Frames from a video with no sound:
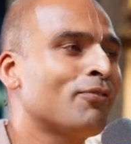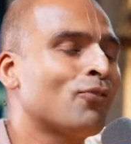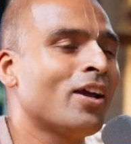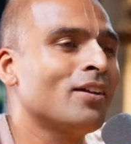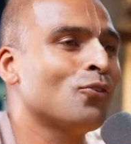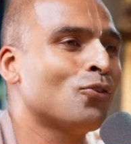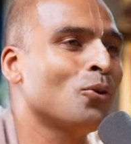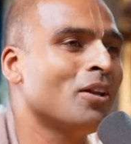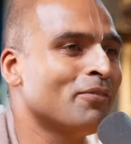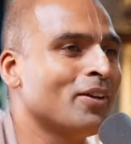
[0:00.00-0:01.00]
friends who
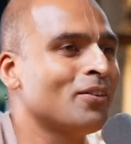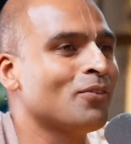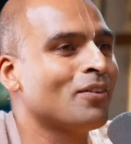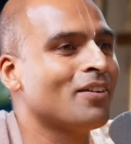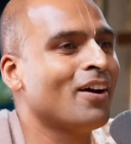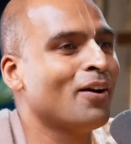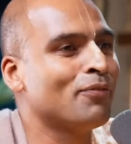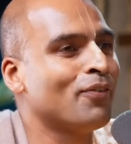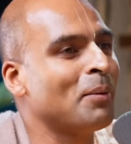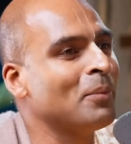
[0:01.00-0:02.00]
live in
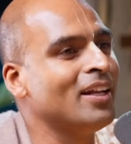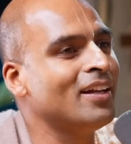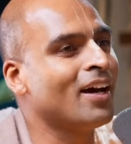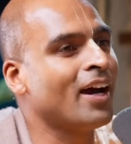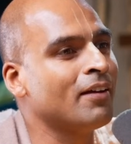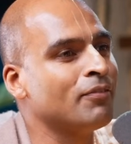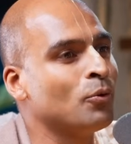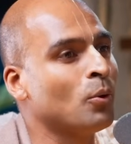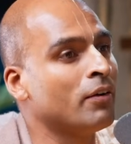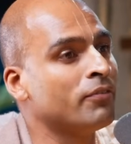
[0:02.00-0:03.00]
family life
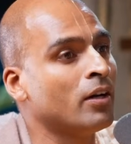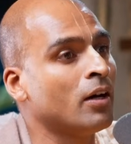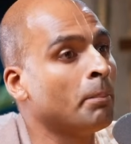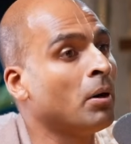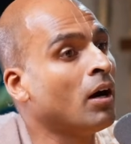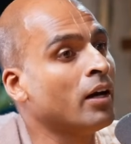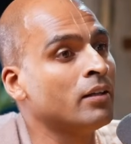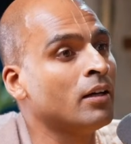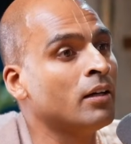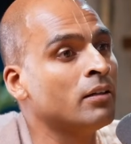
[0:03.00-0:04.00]
who have a
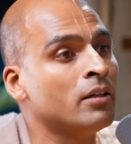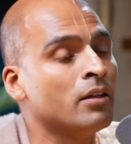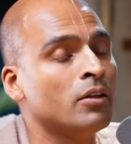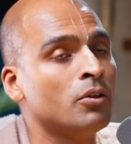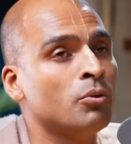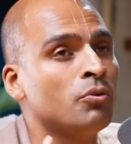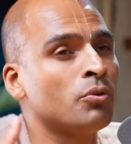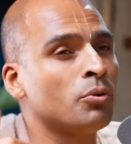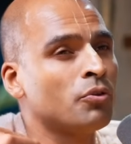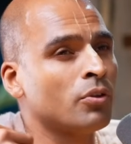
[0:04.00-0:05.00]
partner who's
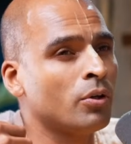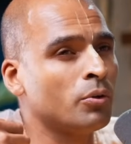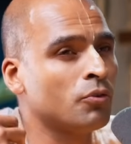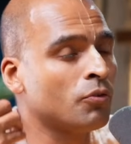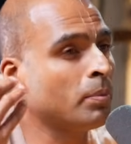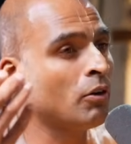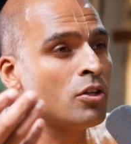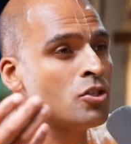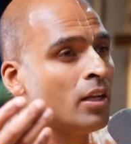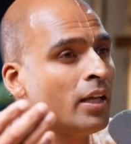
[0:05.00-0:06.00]
also
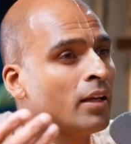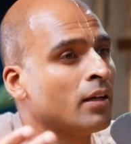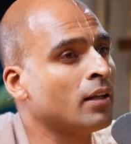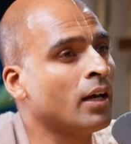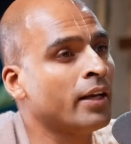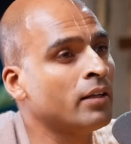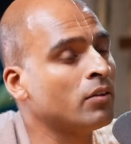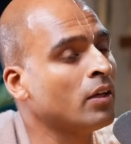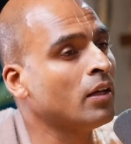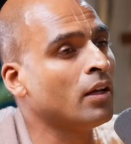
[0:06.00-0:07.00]
spiritually inclined.
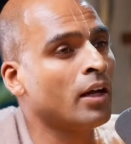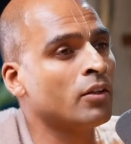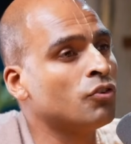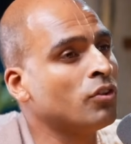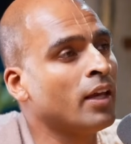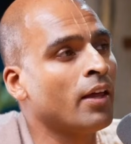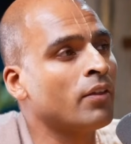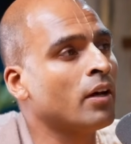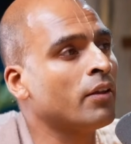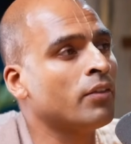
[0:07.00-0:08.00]
And
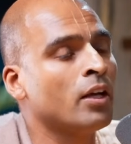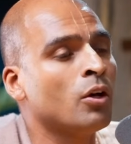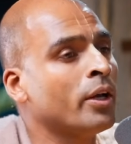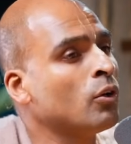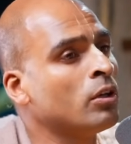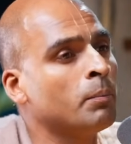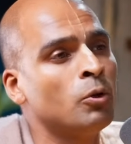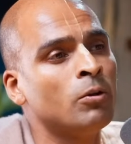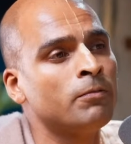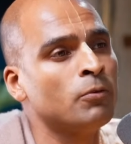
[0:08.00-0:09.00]
together they're going on a
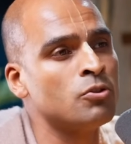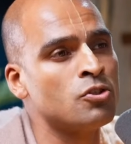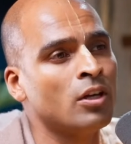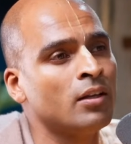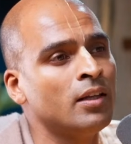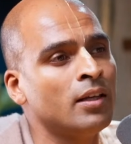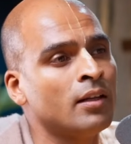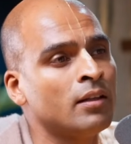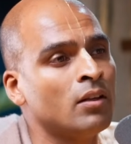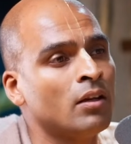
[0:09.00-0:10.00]
beautiful journey
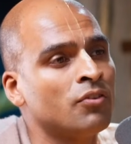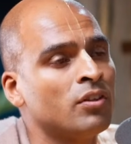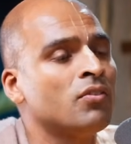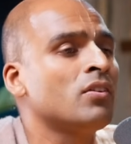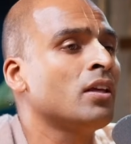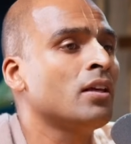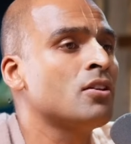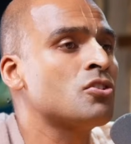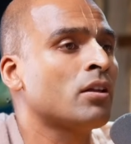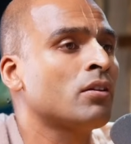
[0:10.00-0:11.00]
and assisting
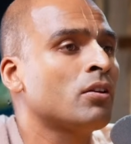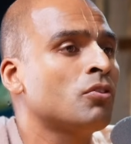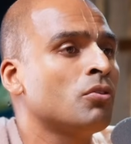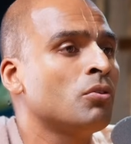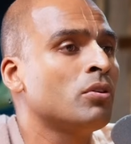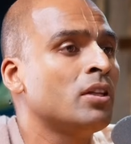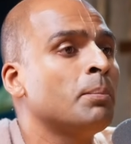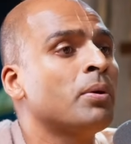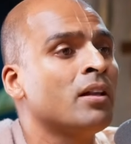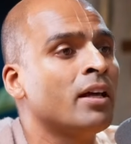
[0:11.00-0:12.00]
each other to
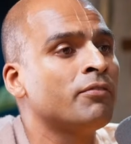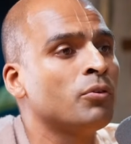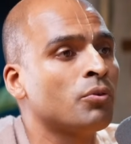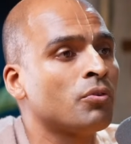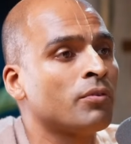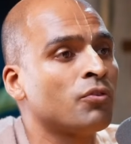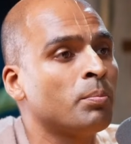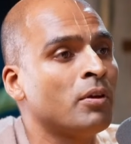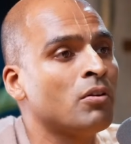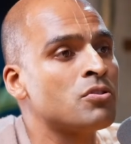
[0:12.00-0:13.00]
deeper levels of
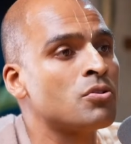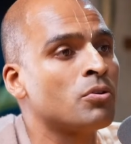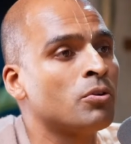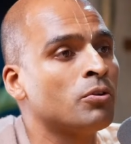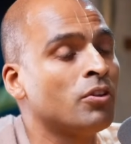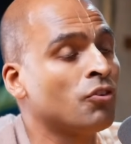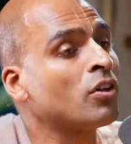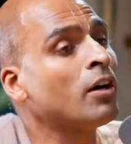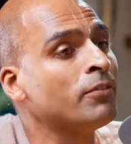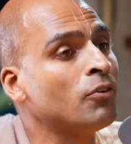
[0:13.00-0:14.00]
spiritual
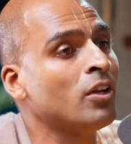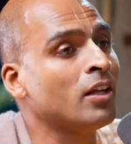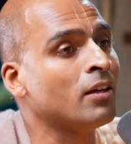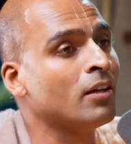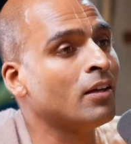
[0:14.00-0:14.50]
discovery.